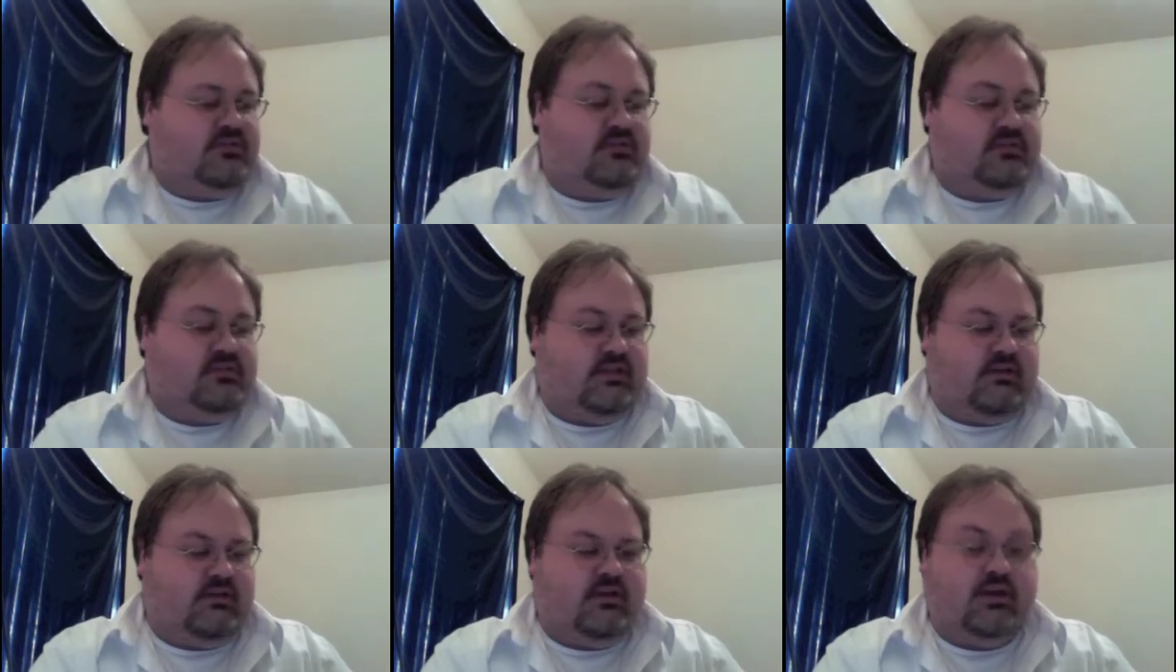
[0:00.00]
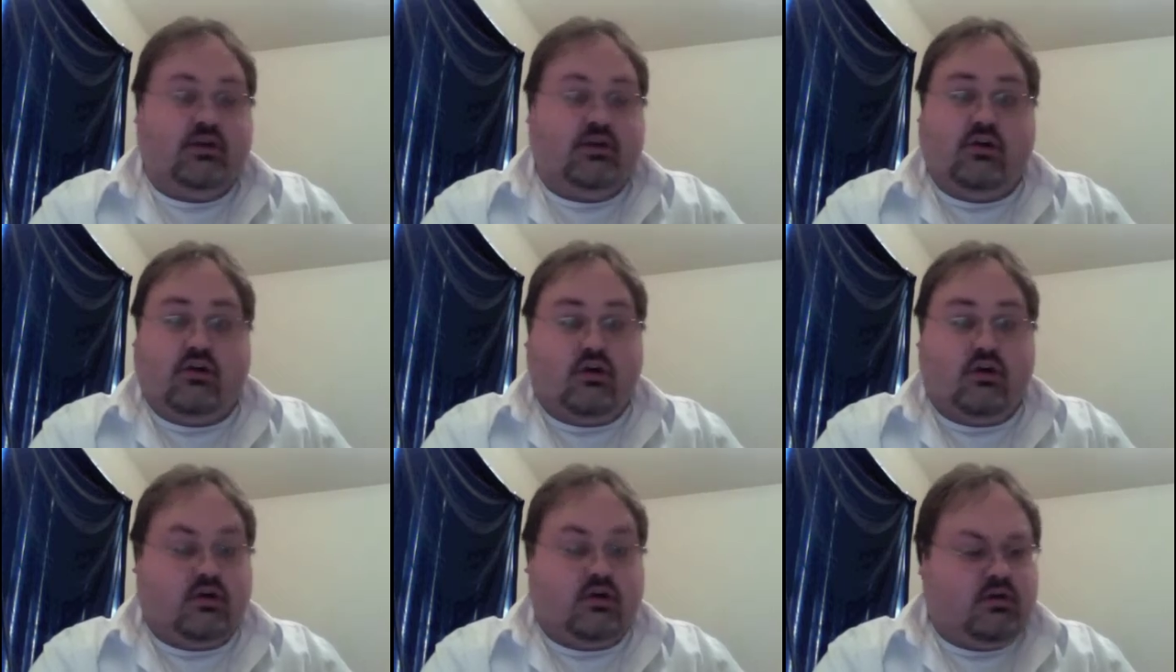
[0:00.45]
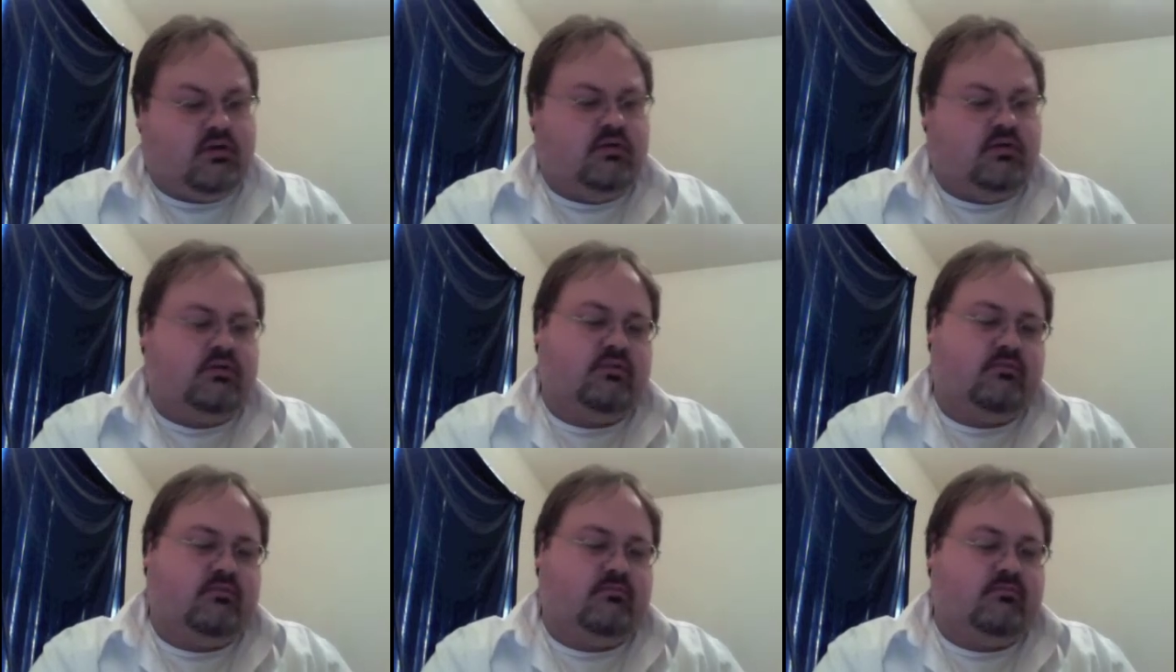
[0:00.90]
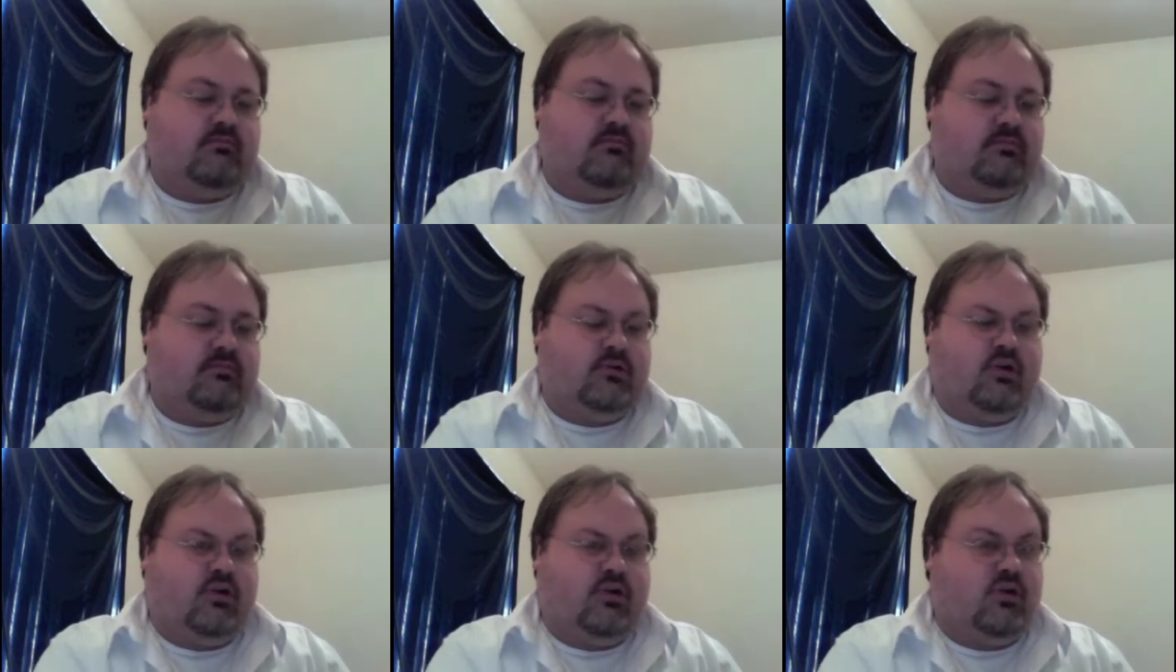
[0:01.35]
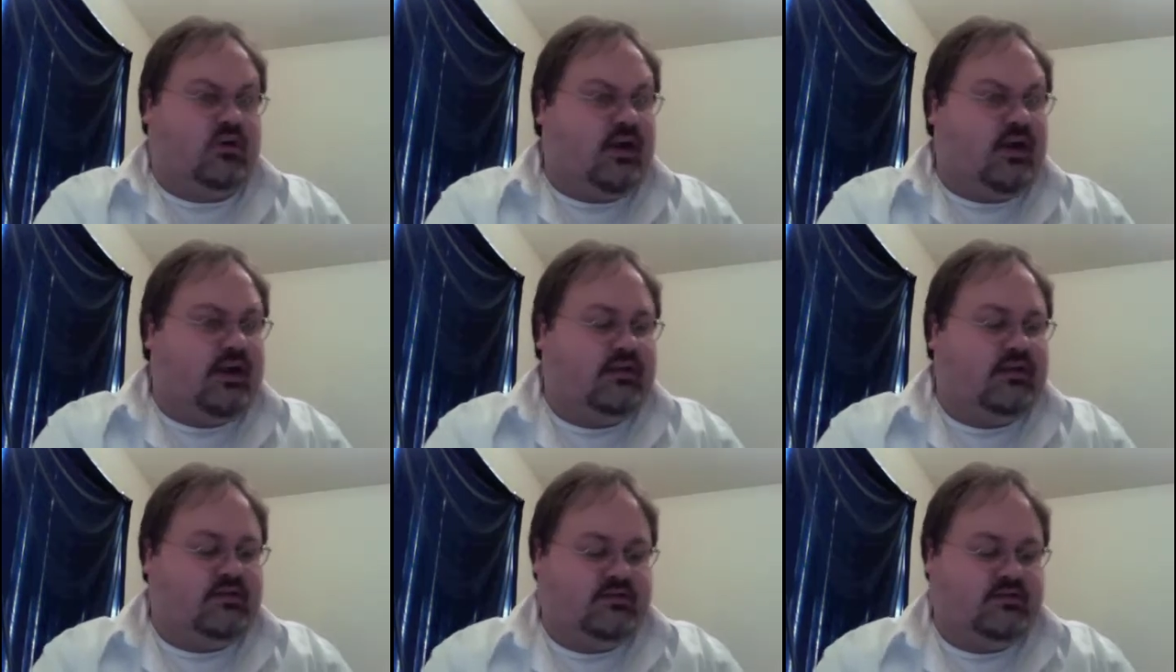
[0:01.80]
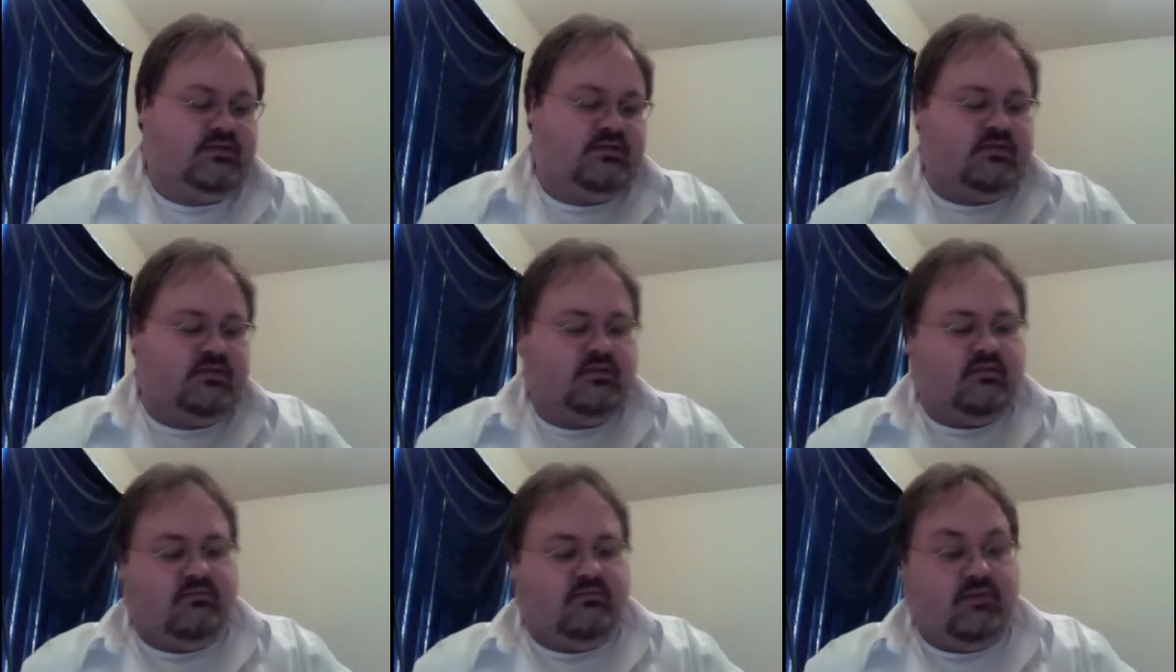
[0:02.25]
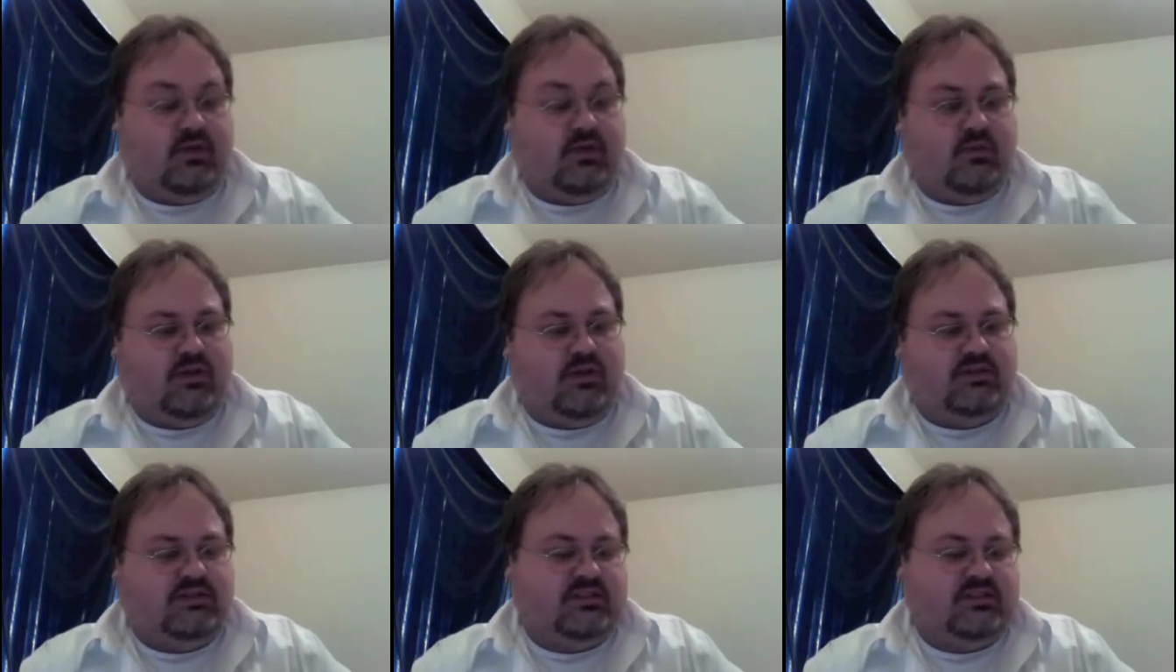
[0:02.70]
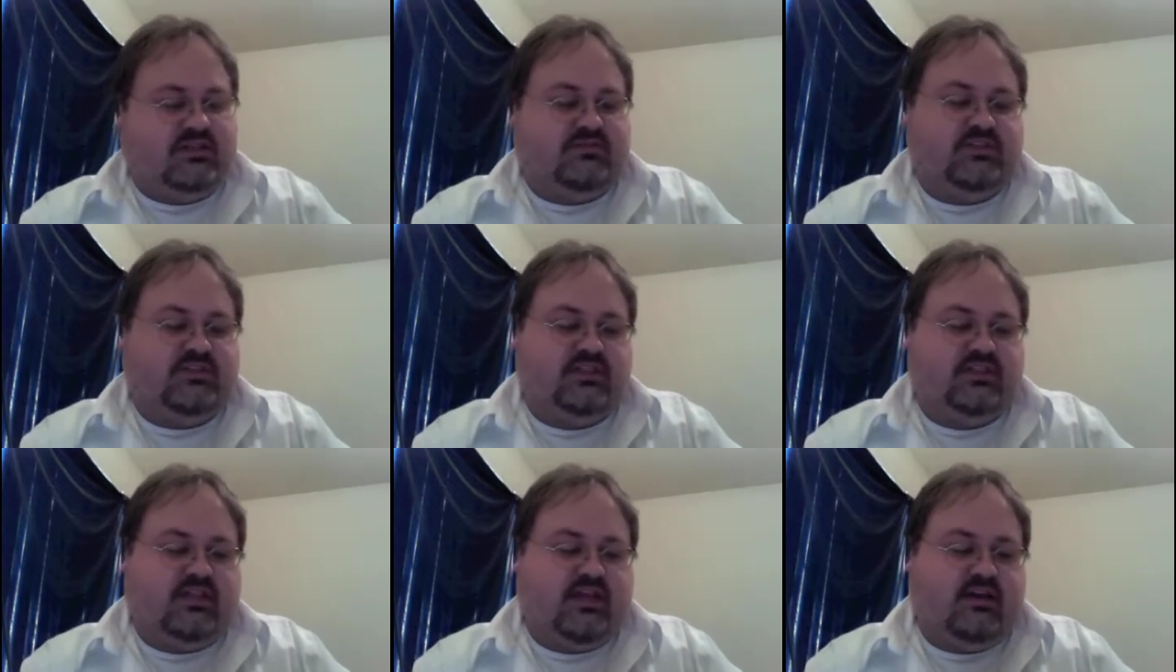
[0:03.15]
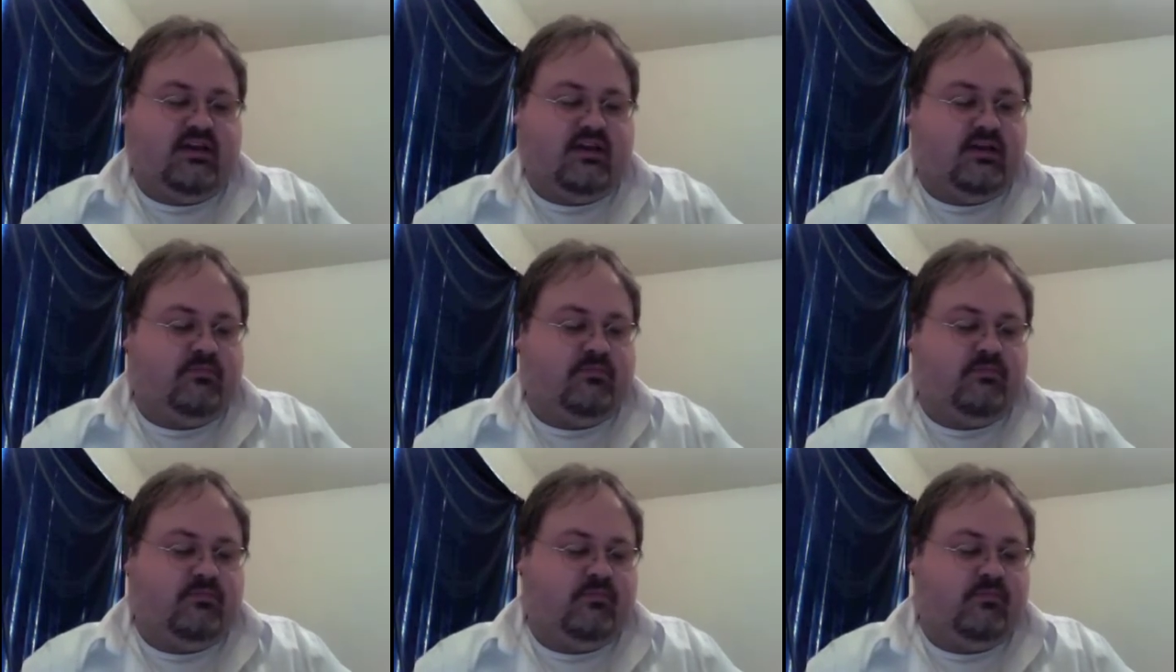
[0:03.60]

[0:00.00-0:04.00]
Darren Kirk, Kirkwright. Been a while since I've seen that name.